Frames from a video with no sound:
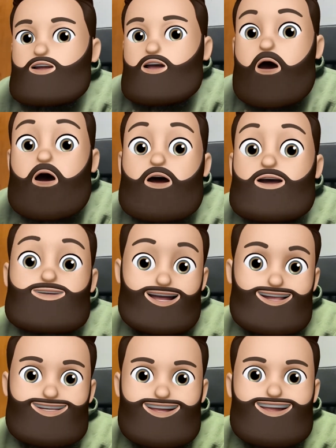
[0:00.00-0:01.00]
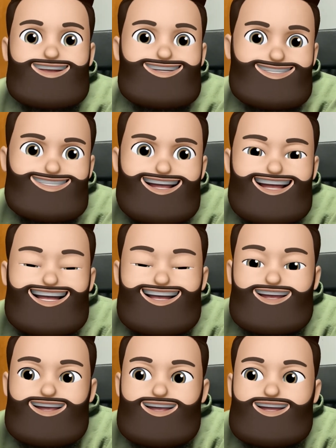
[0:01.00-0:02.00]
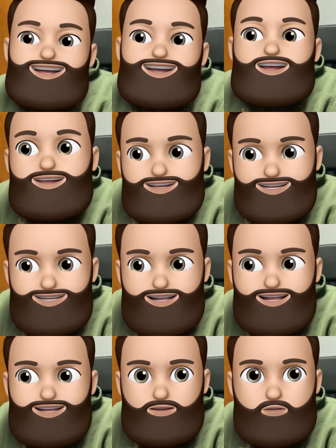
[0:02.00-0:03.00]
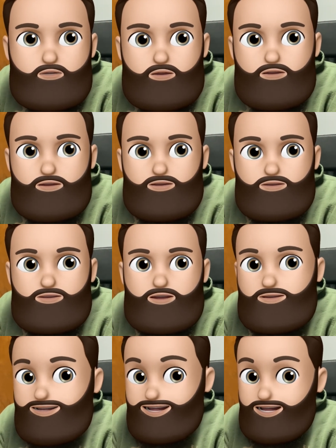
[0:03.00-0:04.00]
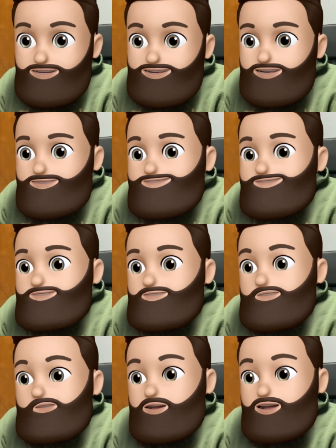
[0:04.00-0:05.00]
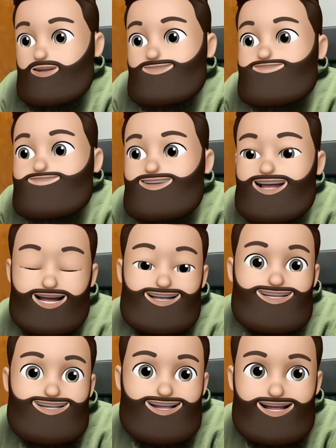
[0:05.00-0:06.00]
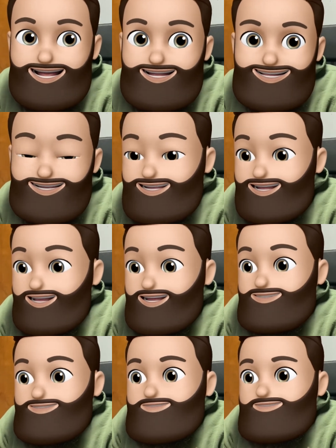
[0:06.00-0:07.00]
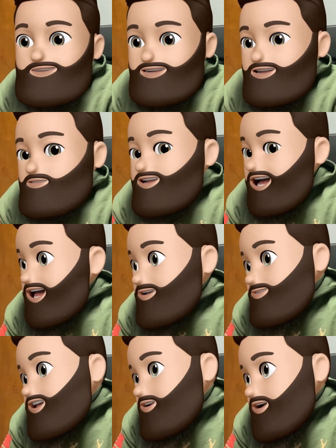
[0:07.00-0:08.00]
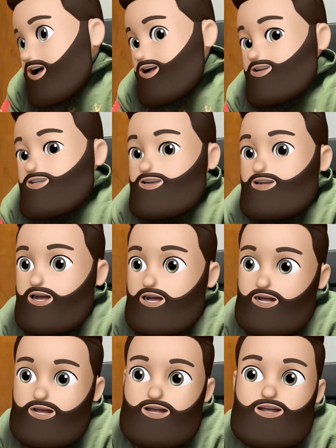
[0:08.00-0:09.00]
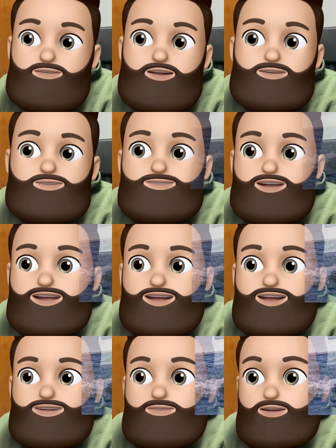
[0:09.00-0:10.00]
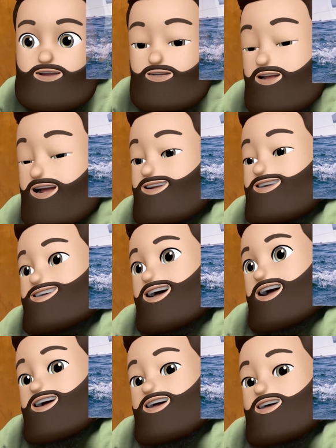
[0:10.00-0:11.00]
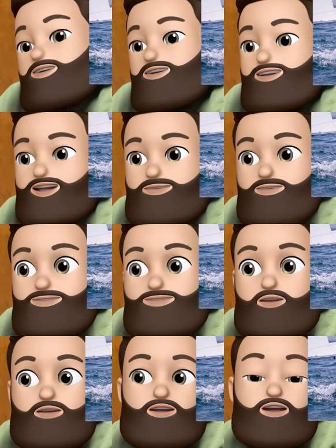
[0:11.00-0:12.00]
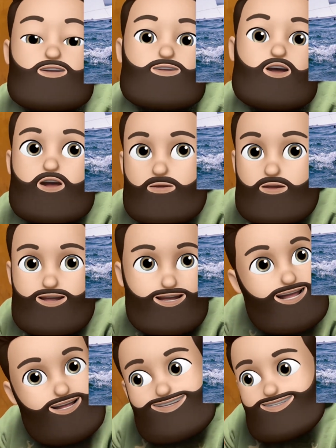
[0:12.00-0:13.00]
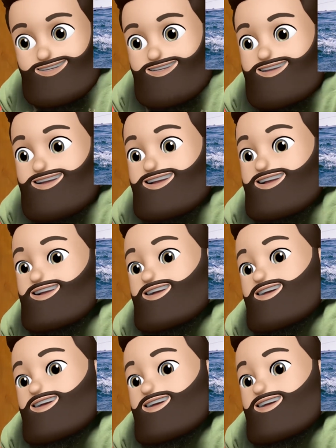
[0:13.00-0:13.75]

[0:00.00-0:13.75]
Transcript: Oh, I'm getting there. You see, the world that we live in, we are constantly at sea. Sometimes the waters are calm and we're great sailing. We feel like we're moving forward constantly.